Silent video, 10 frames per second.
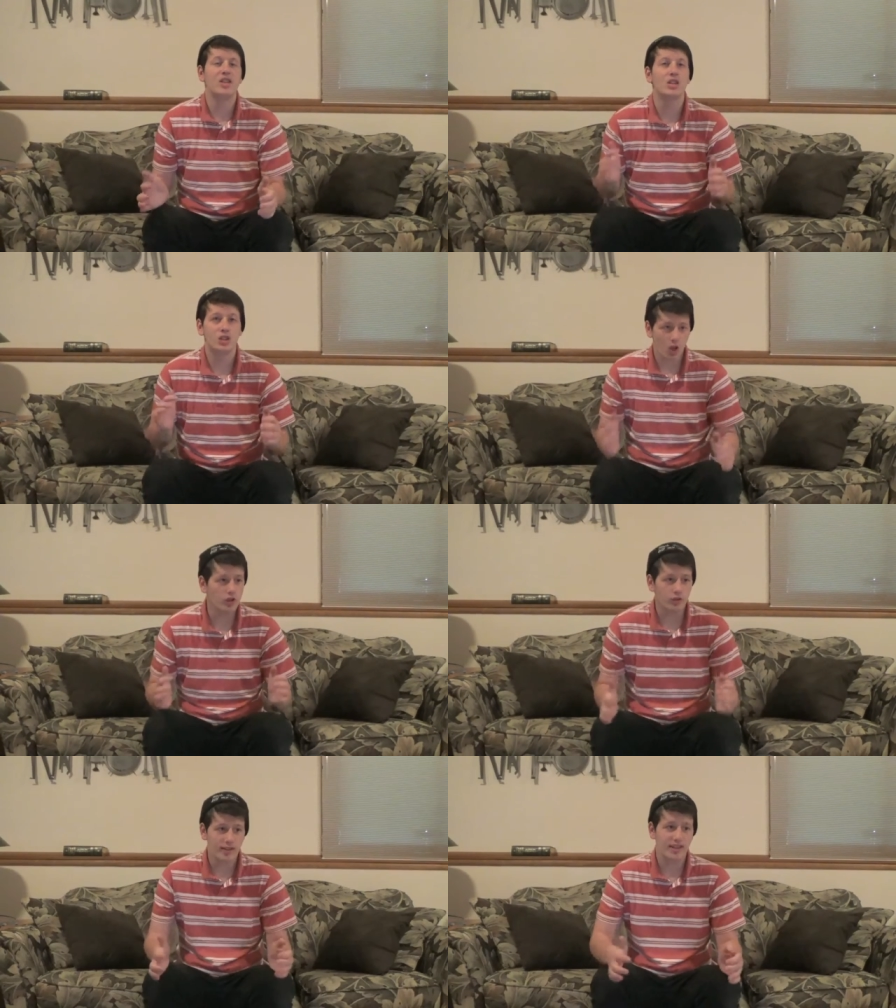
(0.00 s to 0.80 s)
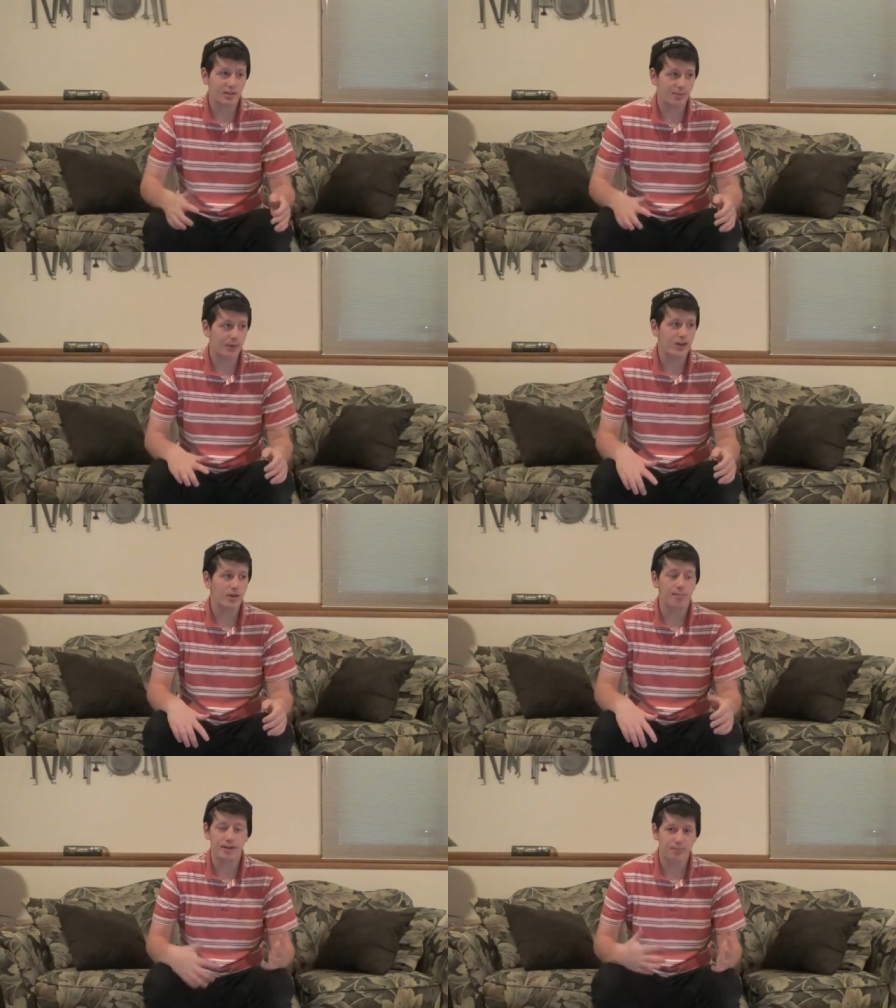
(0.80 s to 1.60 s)
And there's also the
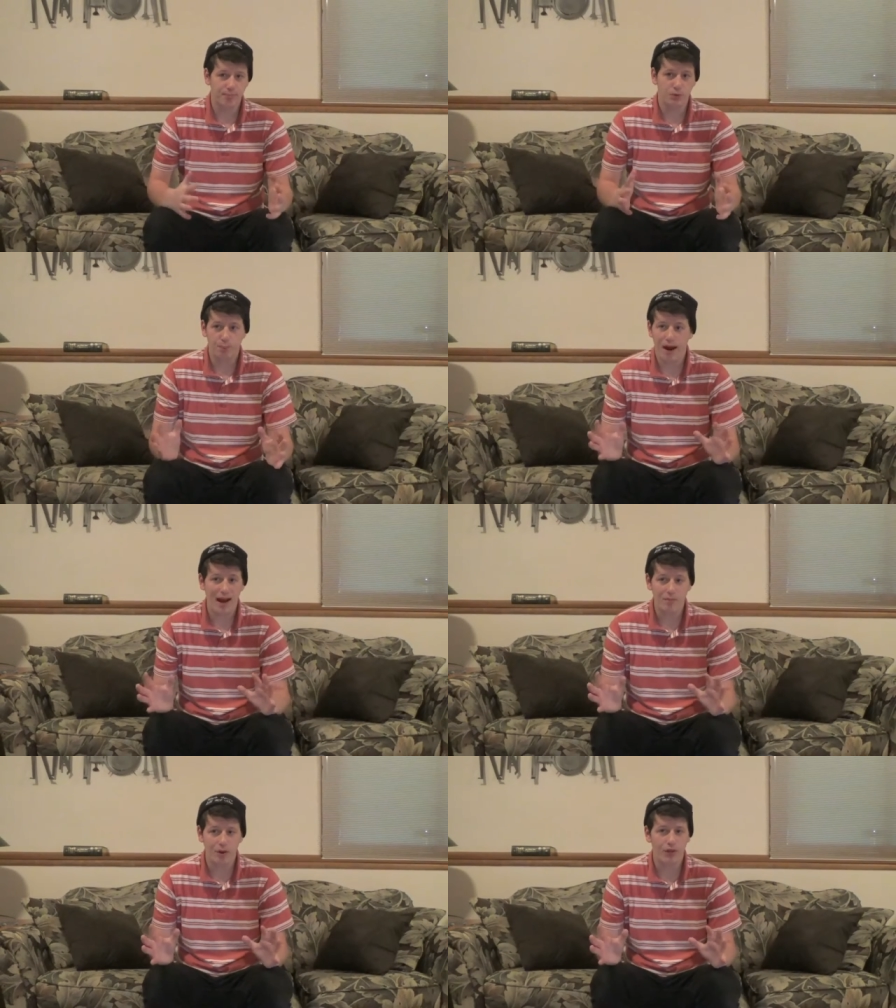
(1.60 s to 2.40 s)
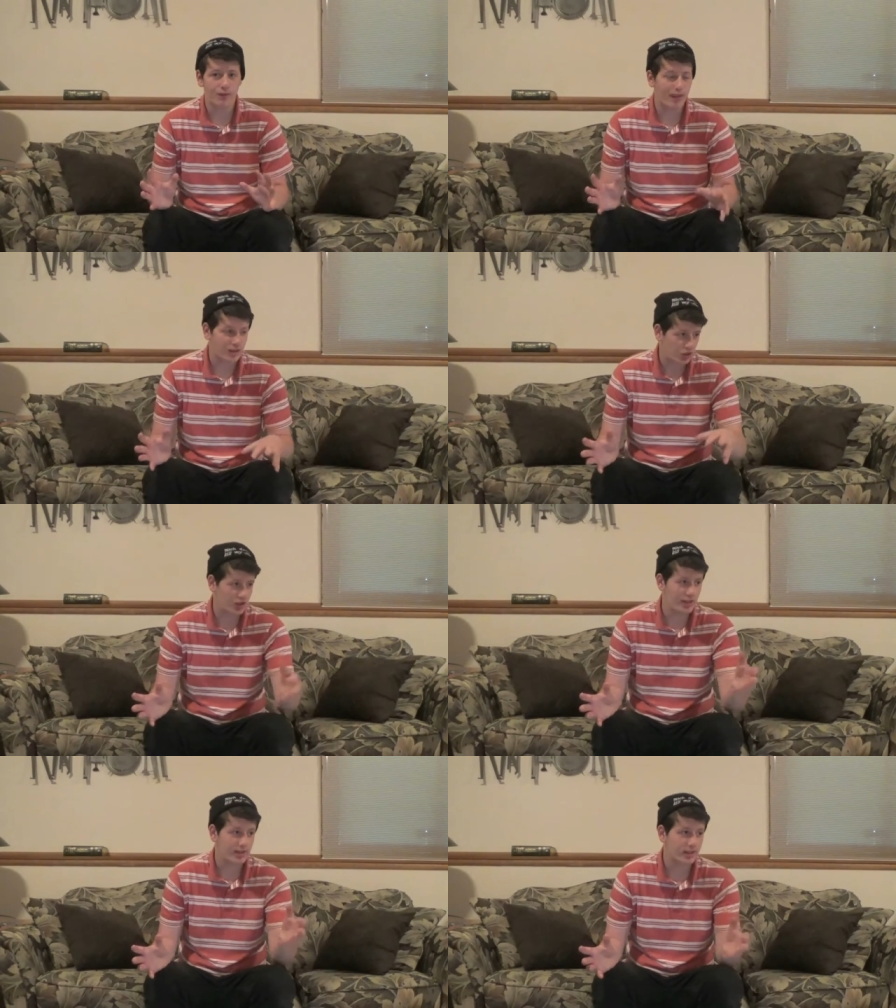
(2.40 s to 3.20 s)
desperation behind both of them, like
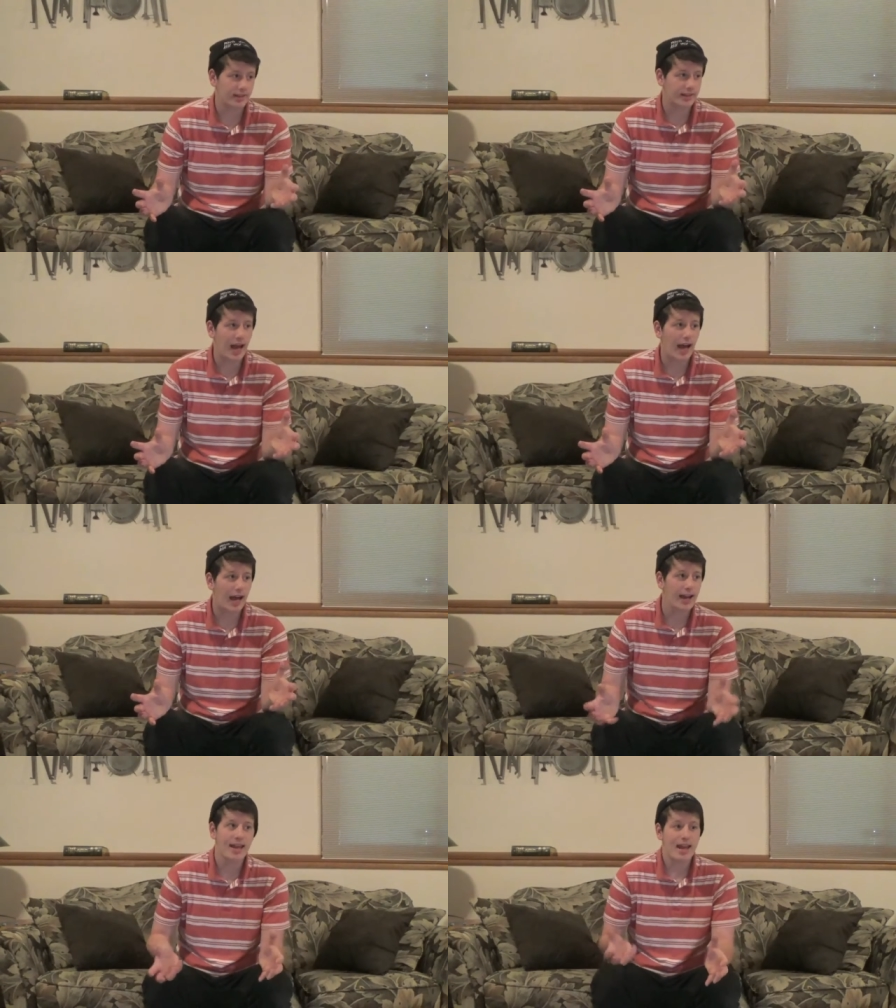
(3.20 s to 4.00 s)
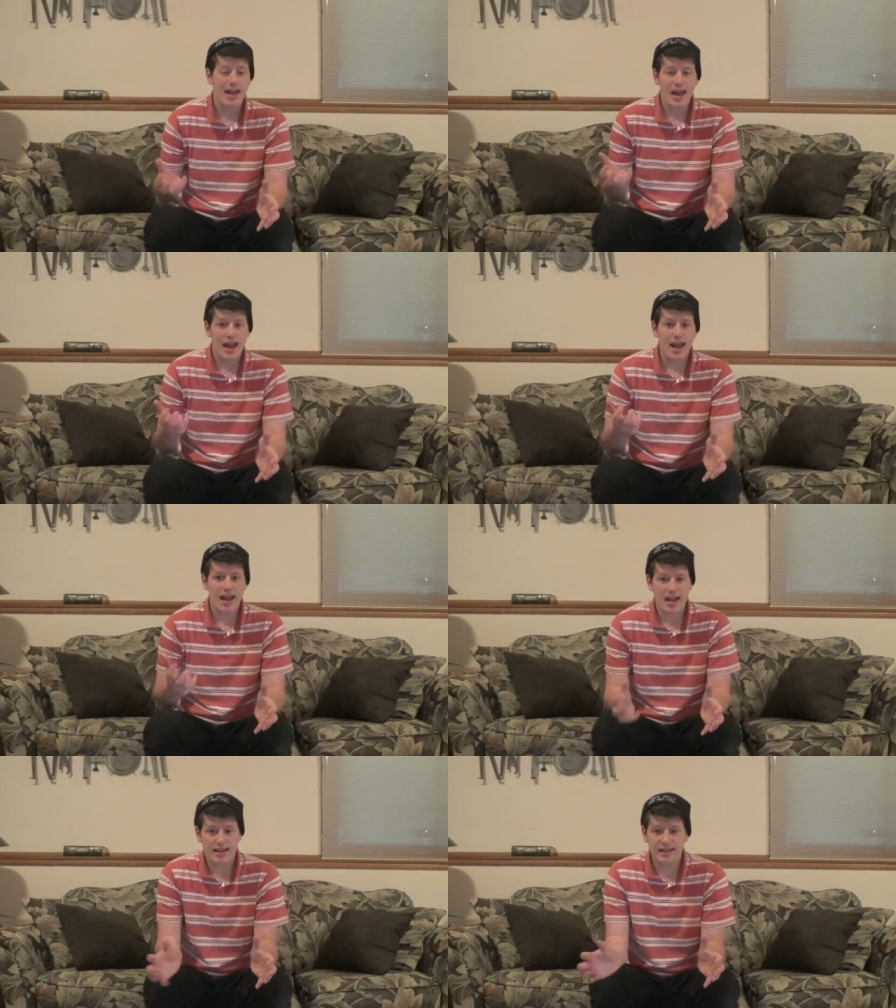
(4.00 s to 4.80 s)
she's gonna die
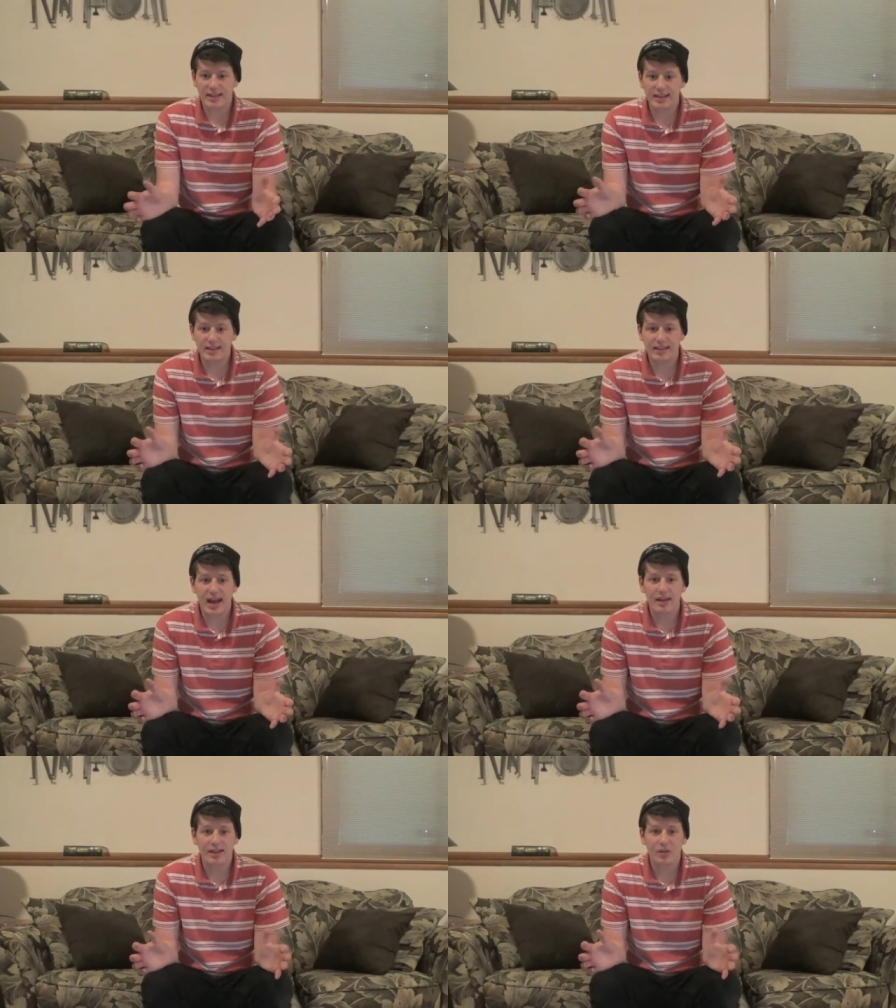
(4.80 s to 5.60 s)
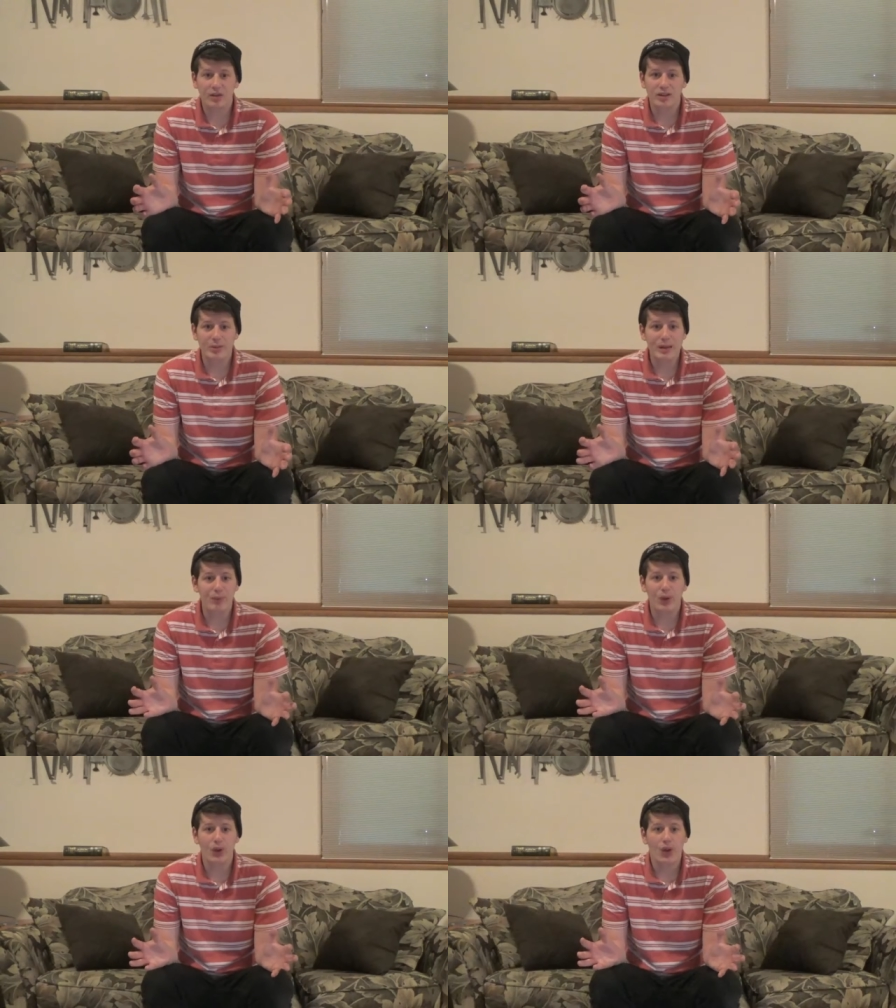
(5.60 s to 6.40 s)
and he's gotta kill these
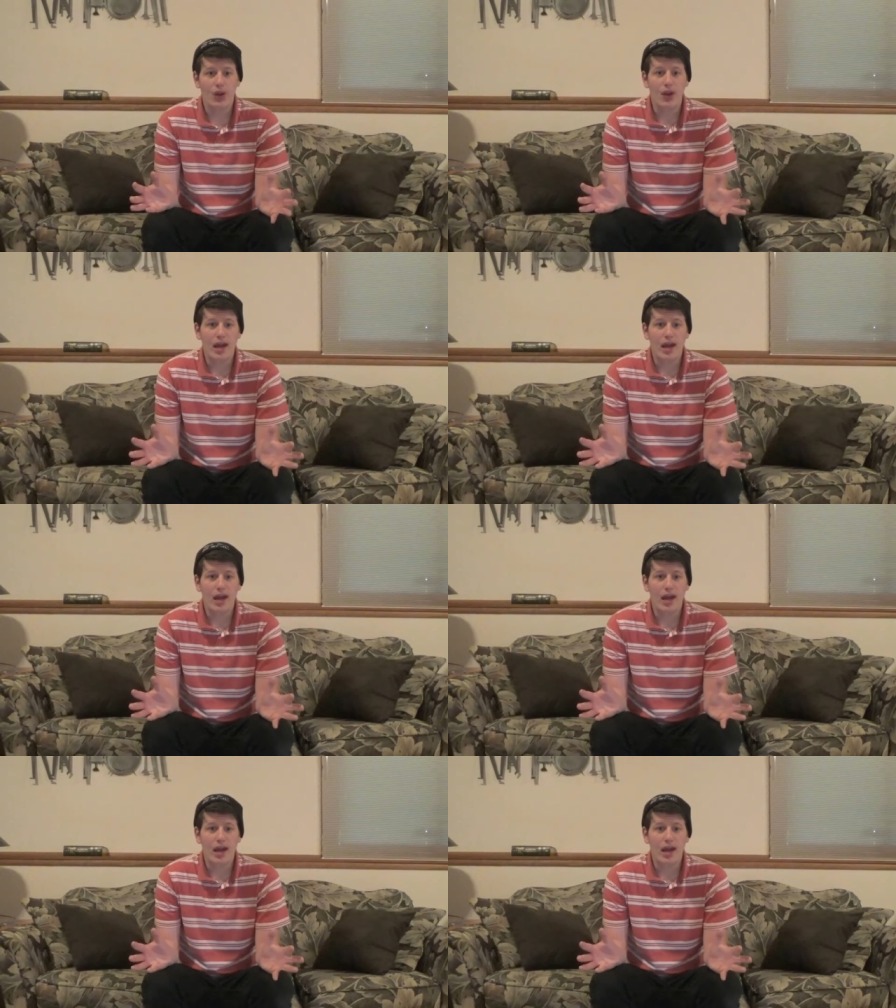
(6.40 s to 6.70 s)
people.